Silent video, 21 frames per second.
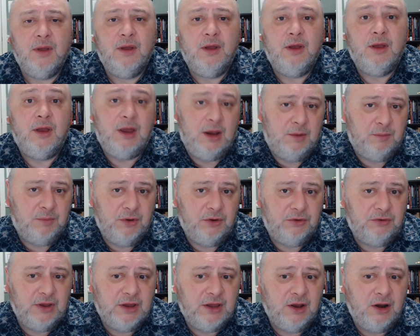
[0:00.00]
In
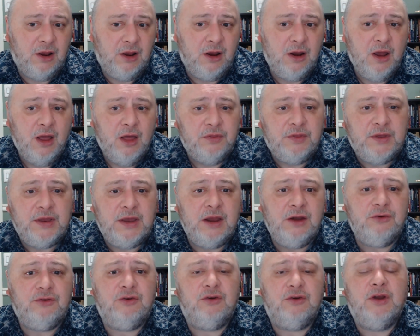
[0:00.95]
particular, the
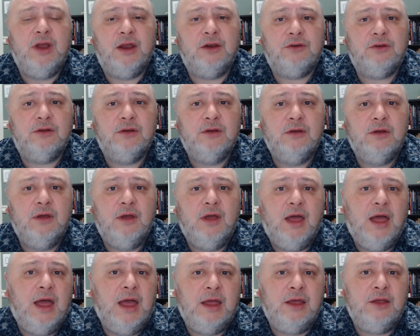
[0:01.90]
internet
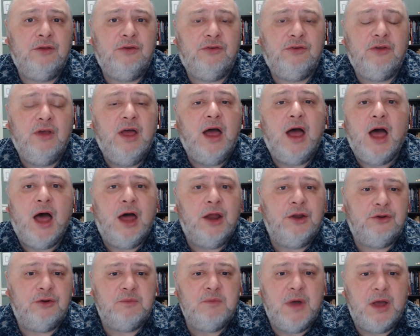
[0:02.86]
has
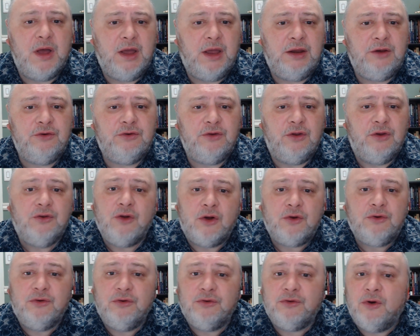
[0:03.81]
undermined
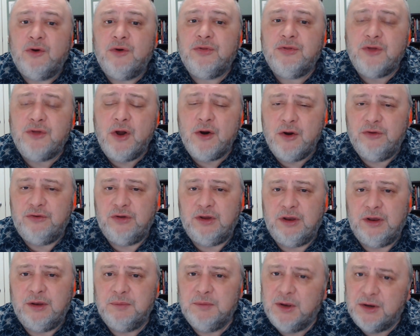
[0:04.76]
doctors'
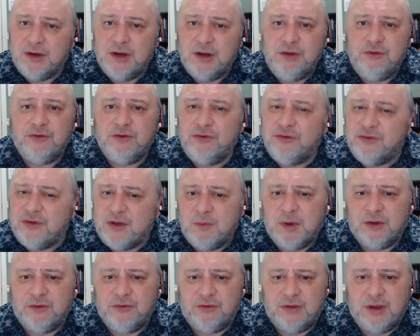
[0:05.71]
authority, at least to some
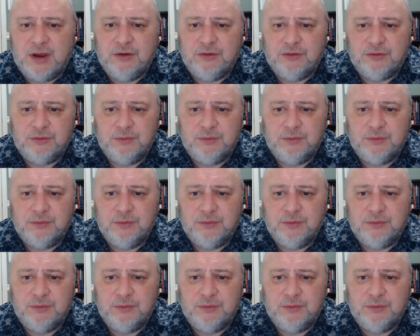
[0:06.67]
extent.